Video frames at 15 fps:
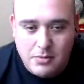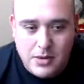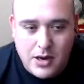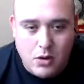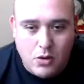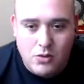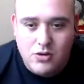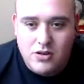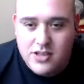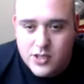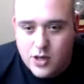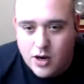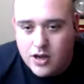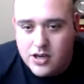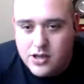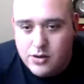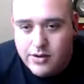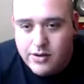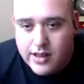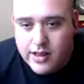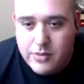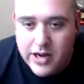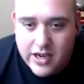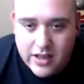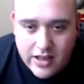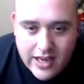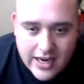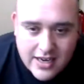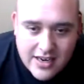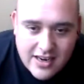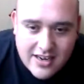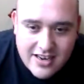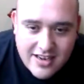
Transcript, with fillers: bit older and started doing a little bit of collecting.